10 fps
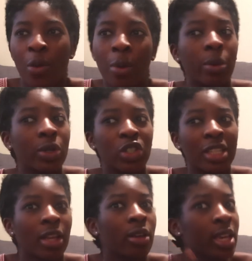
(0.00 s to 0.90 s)
moment she's
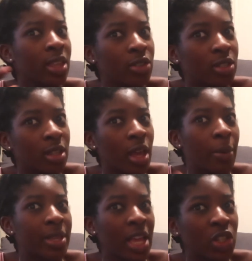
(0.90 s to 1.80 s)
like, okay, there's
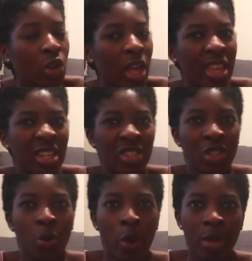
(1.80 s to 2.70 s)
potential, and then
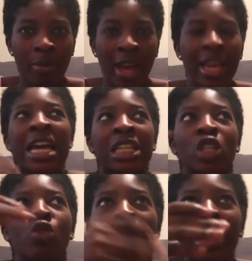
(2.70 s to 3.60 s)
she's going back.
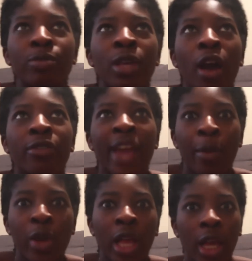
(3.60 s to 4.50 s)
She reminds me of
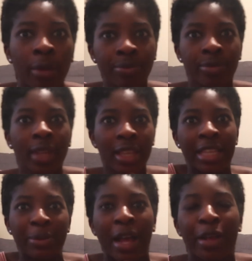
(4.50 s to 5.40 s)
Gabriella in
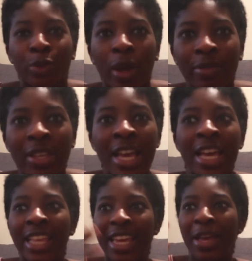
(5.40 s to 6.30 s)
Desperate Housewives.
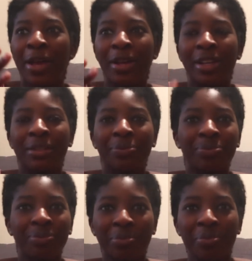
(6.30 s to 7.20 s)
Like,
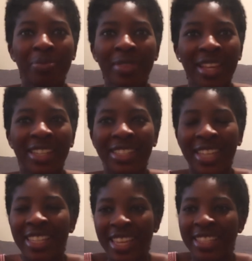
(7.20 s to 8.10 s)

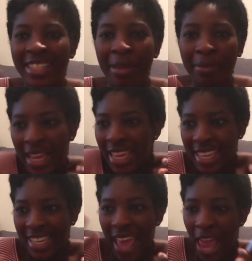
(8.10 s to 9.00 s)
she has that same
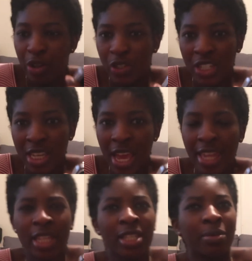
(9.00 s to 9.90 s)
like energy, and
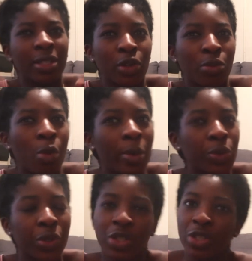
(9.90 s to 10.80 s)
then some there are
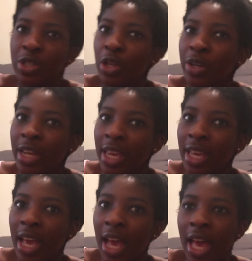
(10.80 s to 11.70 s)
moments where she's
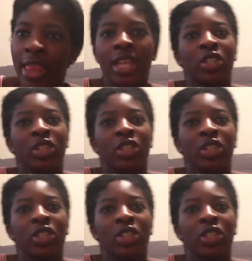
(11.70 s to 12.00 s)
learning, and then